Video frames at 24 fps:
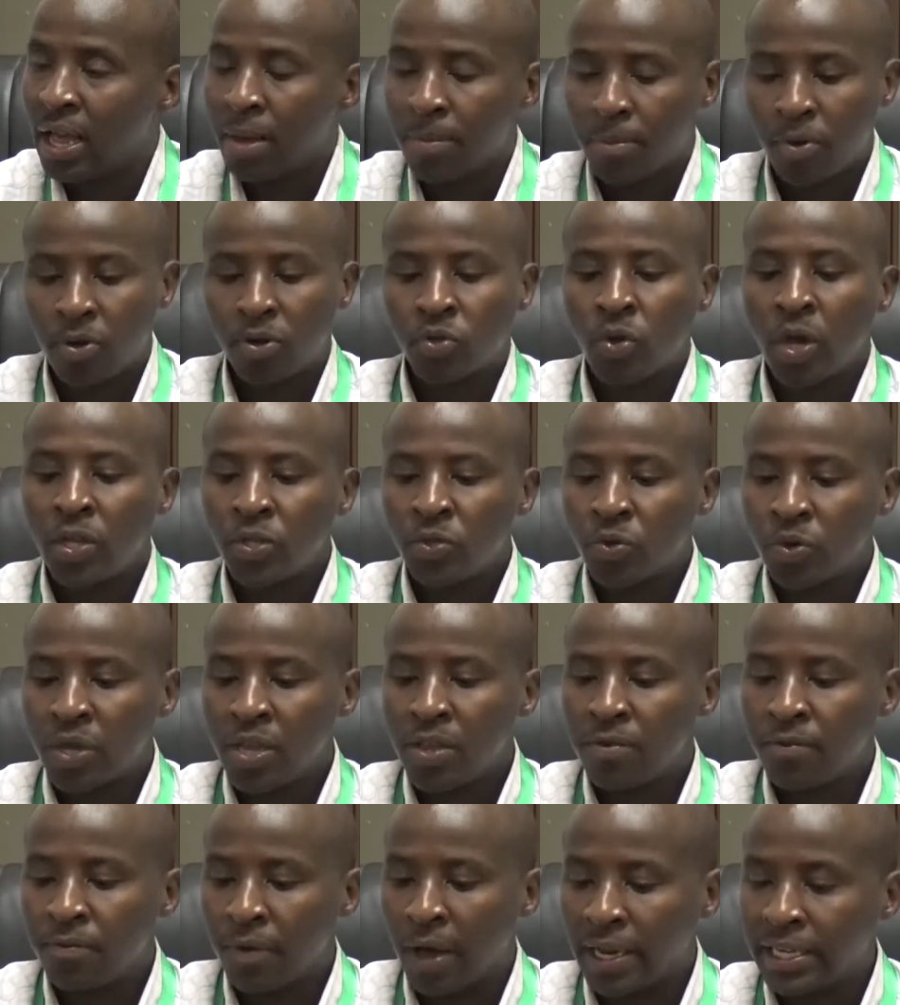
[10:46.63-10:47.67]
Because once you
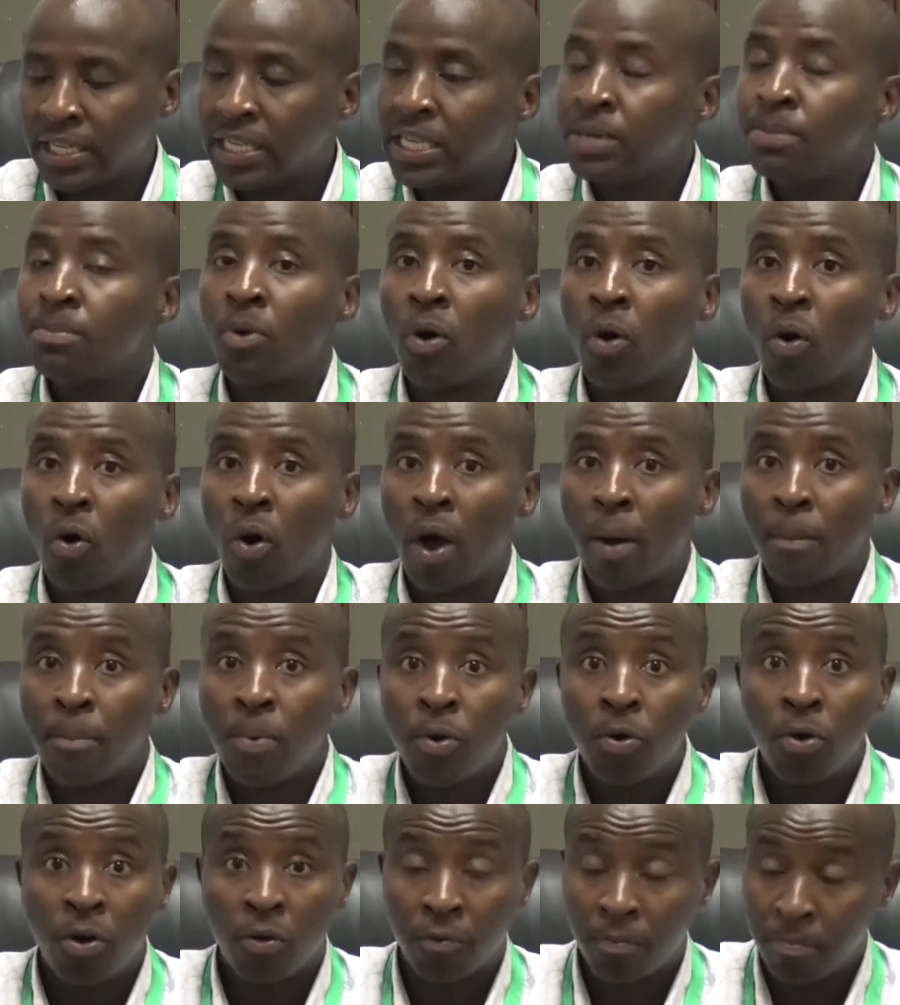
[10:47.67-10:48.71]
give a team or a
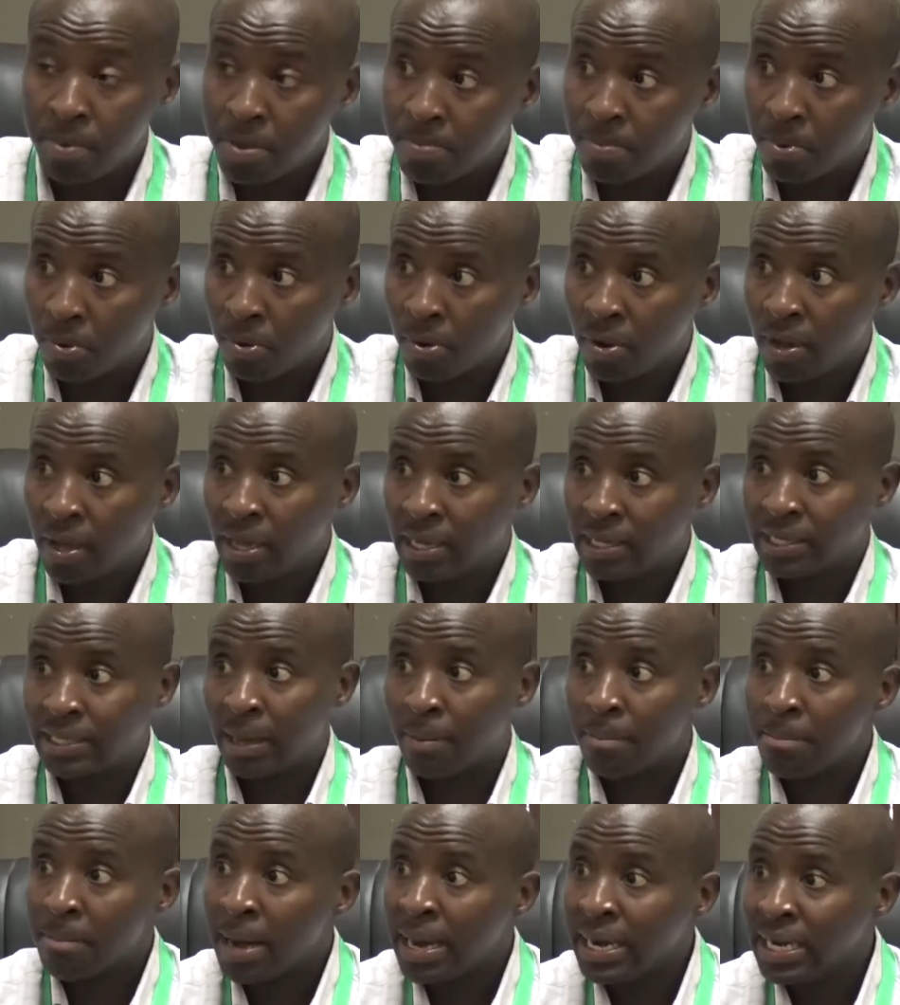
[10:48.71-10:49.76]
pool of people
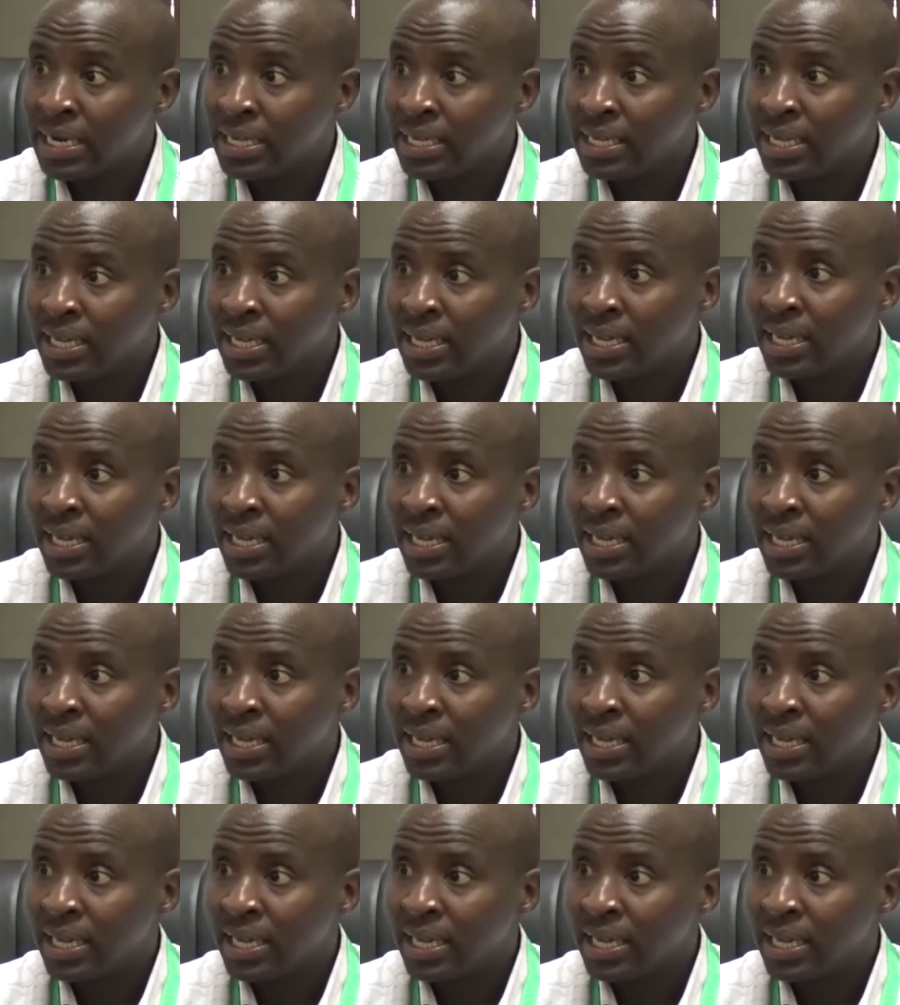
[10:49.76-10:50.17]
some money,